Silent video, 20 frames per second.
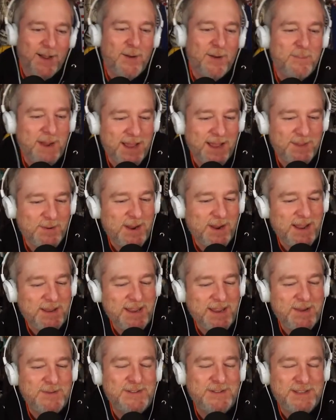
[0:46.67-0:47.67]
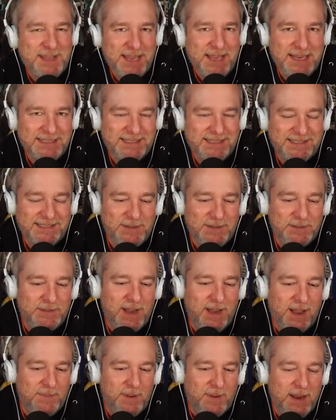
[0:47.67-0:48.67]
Oh, by the way, huge thanks to
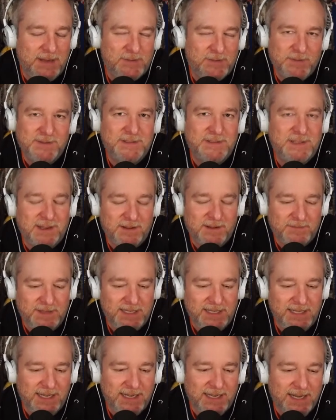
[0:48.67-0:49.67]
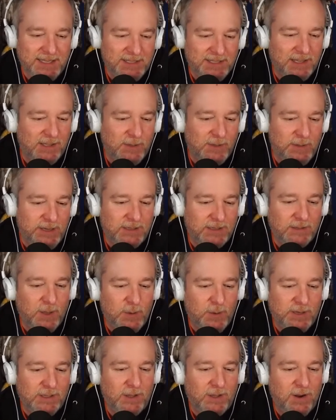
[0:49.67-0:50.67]
top patrons of DTNS, including
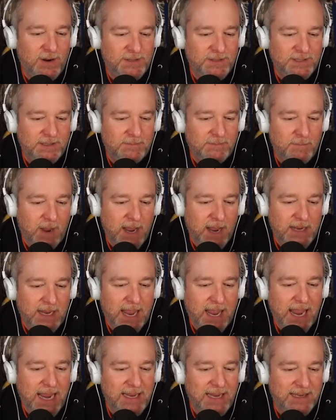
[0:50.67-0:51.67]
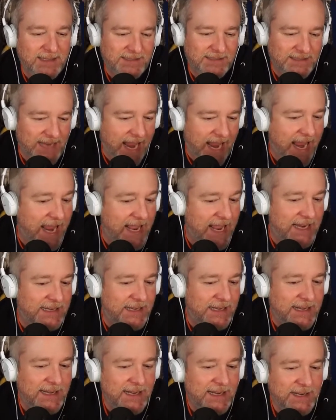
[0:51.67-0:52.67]
Logan Larson, Mike Aitkins,
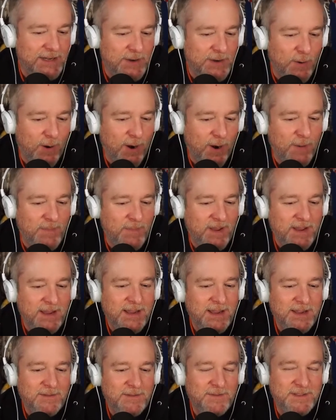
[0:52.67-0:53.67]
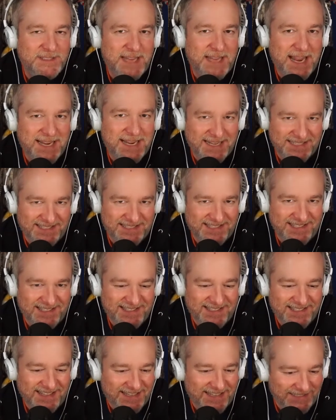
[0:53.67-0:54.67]
and Norm Fazakis.
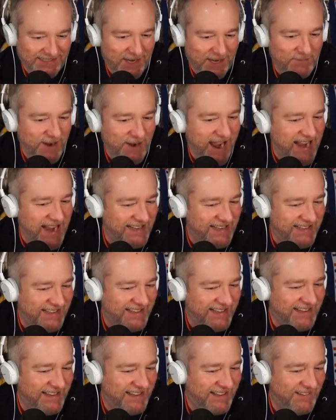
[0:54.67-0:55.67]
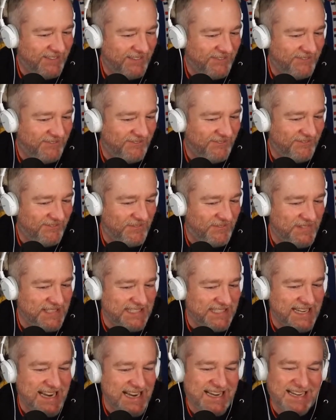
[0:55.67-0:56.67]
Did I get that right? Physicus.
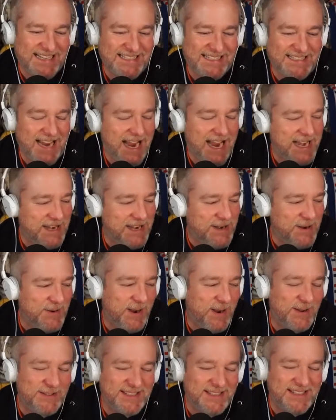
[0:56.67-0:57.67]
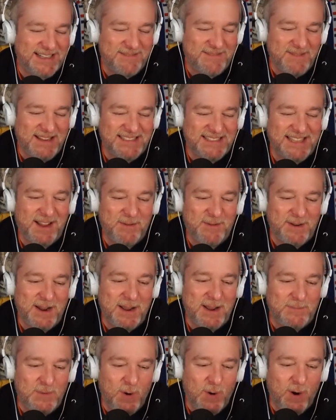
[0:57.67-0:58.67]
Physicus. I knew I was going to mess that one
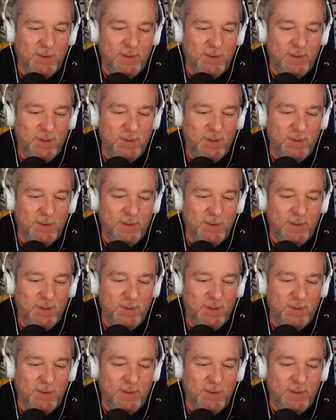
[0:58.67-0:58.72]
up.